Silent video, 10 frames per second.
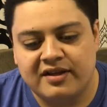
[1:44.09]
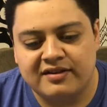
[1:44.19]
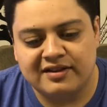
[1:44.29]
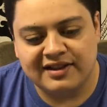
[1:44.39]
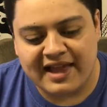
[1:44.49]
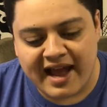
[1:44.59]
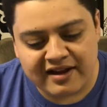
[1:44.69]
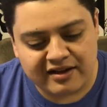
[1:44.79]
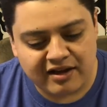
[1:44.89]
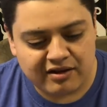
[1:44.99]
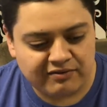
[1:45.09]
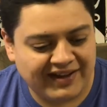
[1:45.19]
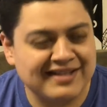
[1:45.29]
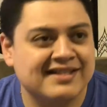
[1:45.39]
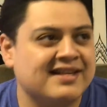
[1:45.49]
the lack of
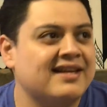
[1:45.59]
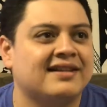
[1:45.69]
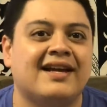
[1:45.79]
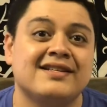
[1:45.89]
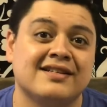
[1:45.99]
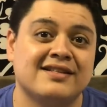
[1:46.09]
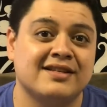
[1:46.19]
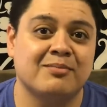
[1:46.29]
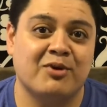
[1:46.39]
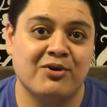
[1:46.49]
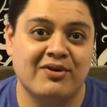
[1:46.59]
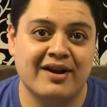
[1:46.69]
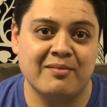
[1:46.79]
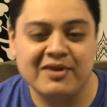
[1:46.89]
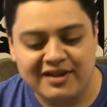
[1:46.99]
a state licensing
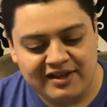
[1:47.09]
program.